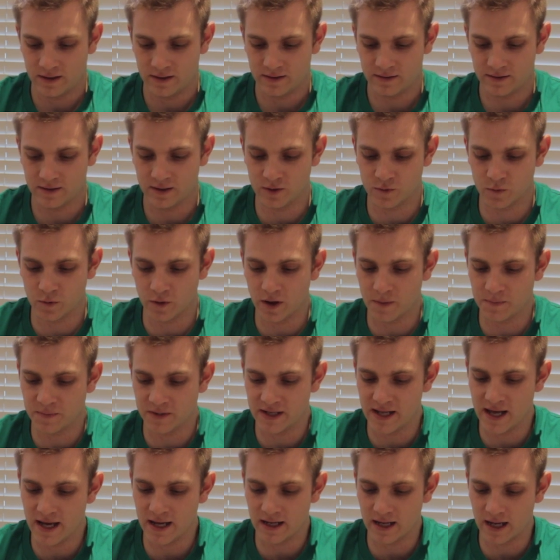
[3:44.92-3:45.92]
Since we're up
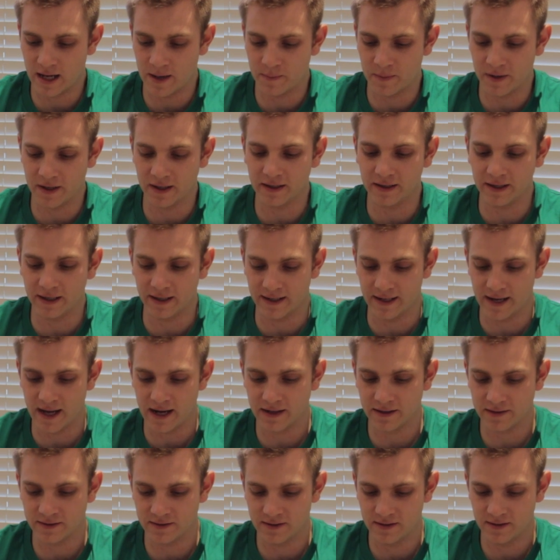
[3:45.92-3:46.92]
to date, I'm going to click
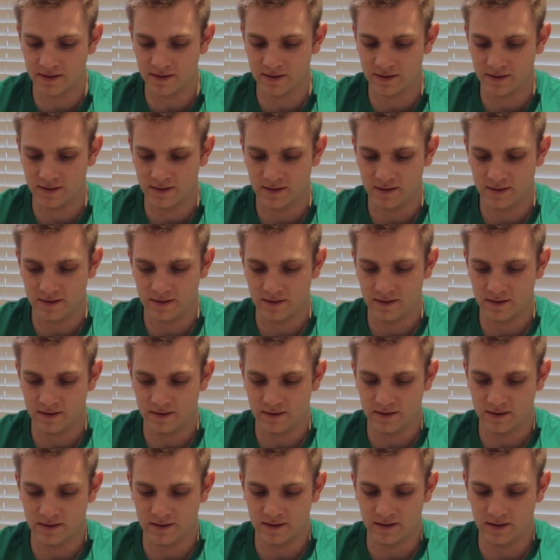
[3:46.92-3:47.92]
Next,
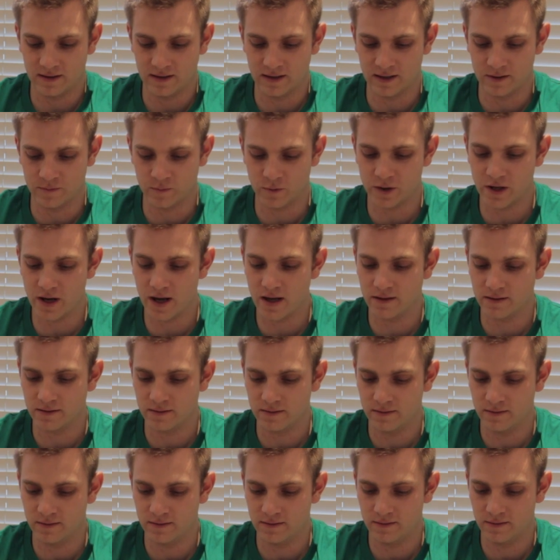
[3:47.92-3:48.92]
and we're done.
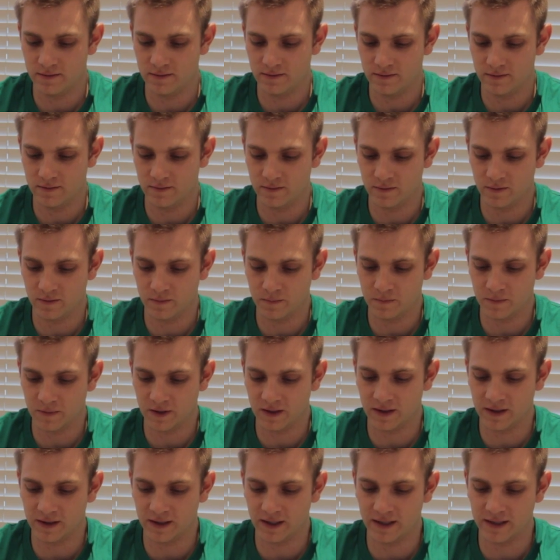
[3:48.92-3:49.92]

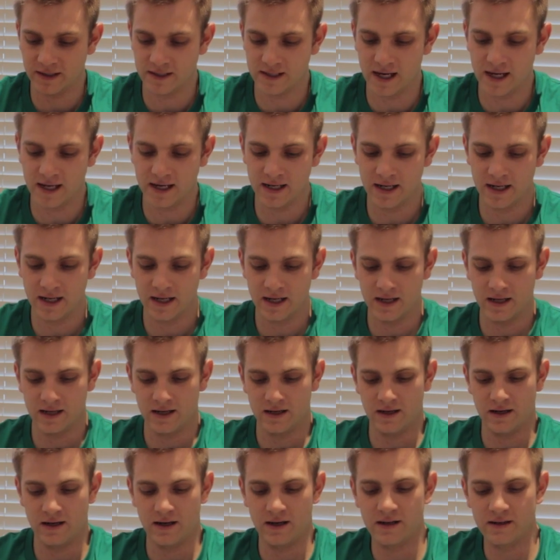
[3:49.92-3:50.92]
Click Done,
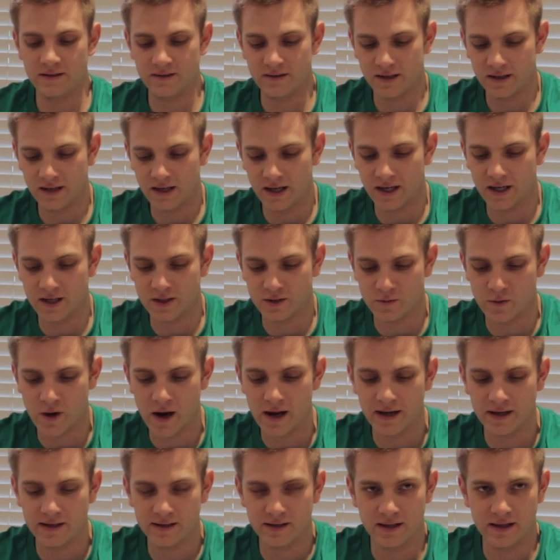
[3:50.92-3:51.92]
and it's going to kick us
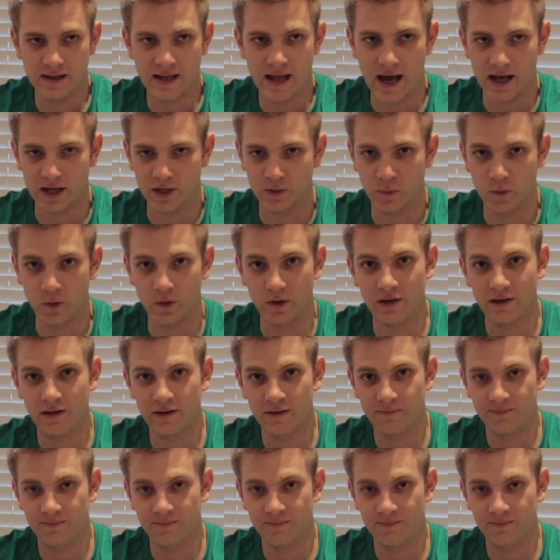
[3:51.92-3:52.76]
right into the dashboard.